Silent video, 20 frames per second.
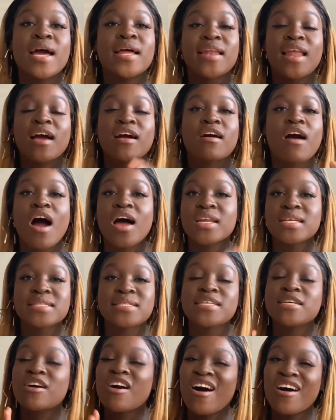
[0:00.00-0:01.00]
Like
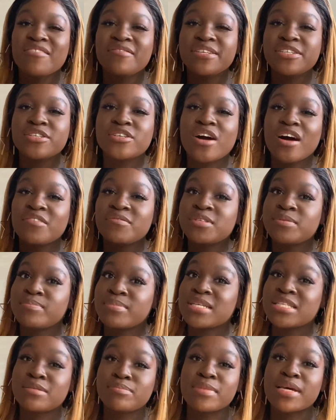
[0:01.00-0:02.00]
honestly, COVID
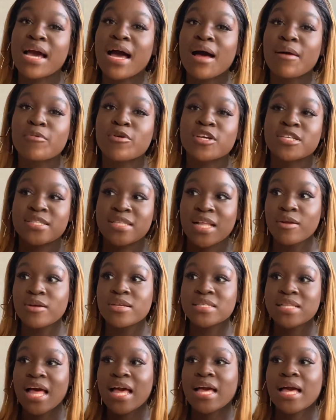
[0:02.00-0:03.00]
messed me up because that
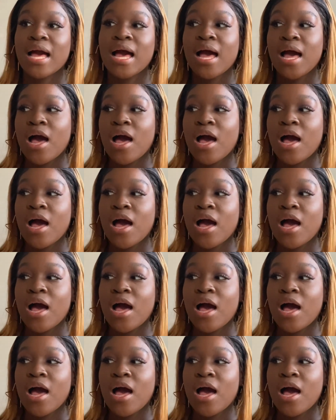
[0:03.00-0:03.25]
like